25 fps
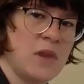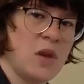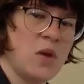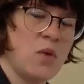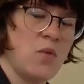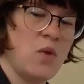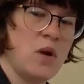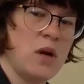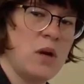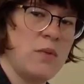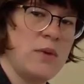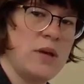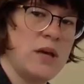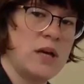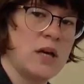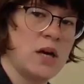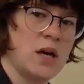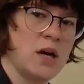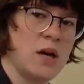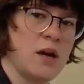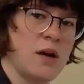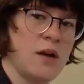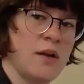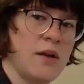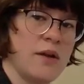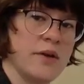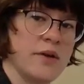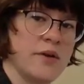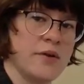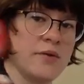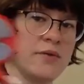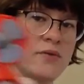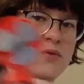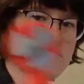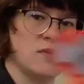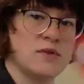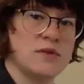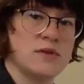What do we call
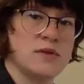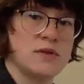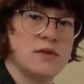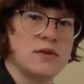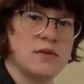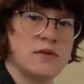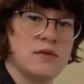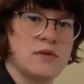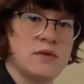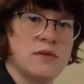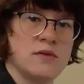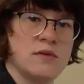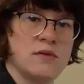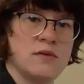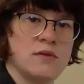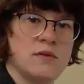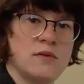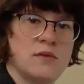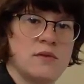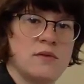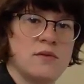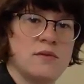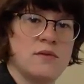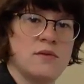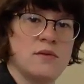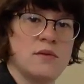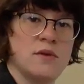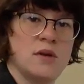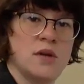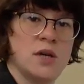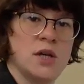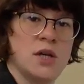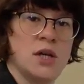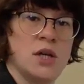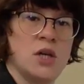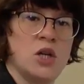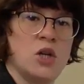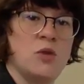those?
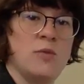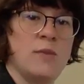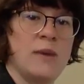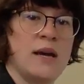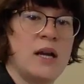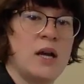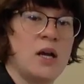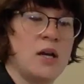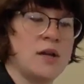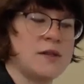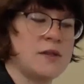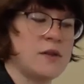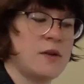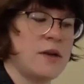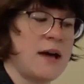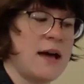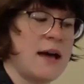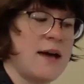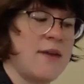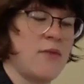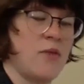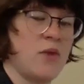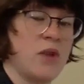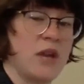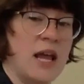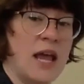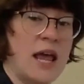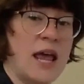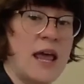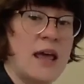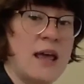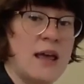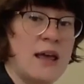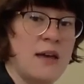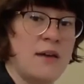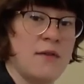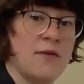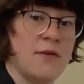You might also have one
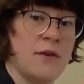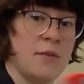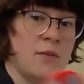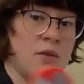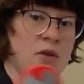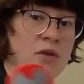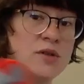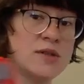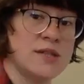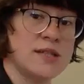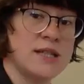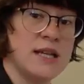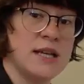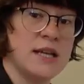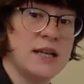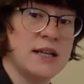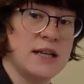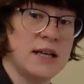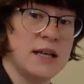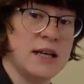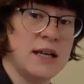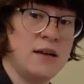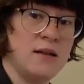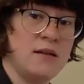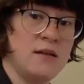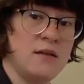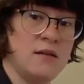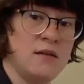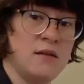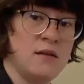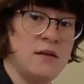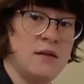hanging from your ceiling.